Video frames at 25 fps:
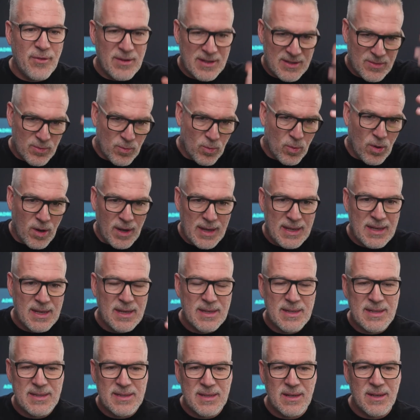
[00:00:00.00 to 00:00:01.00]
where it's white
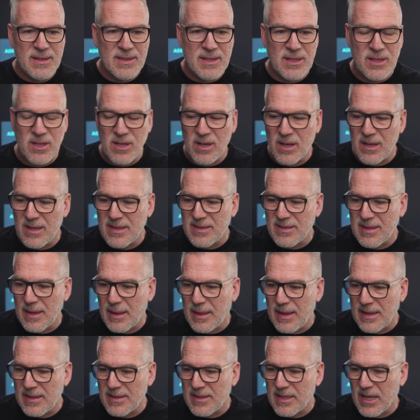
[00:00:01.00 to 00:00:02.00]
and there's lots of colors and
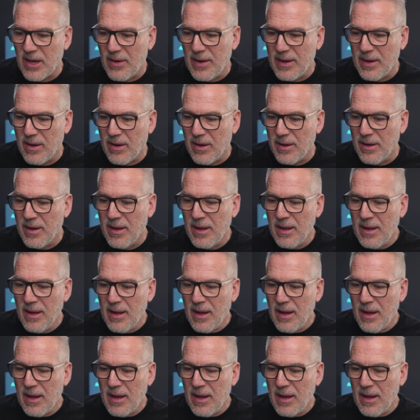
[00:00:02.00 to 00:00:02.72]
things going on.